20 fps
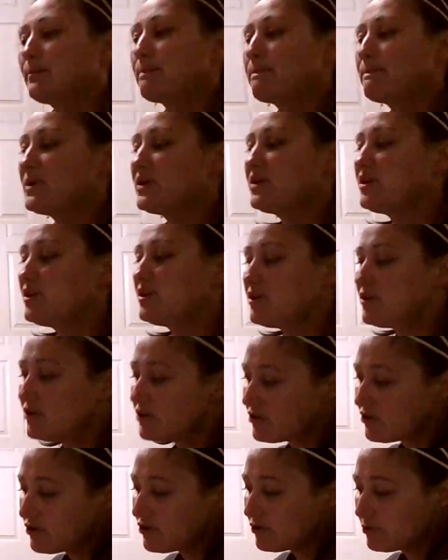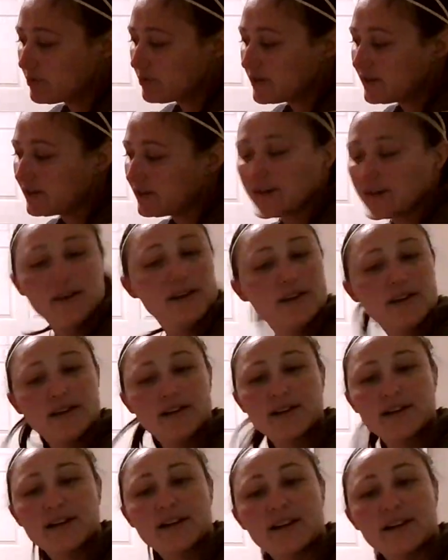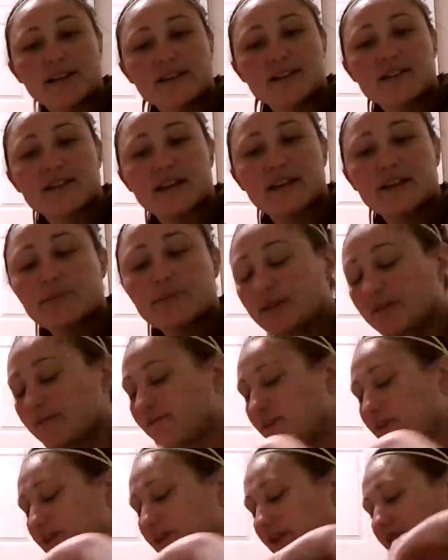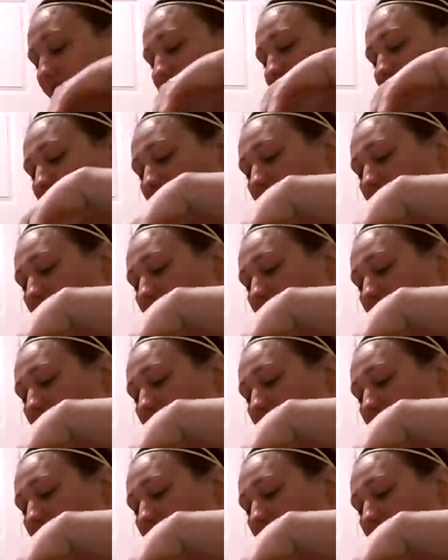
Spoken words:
Boom! Look! I got the side of my foot.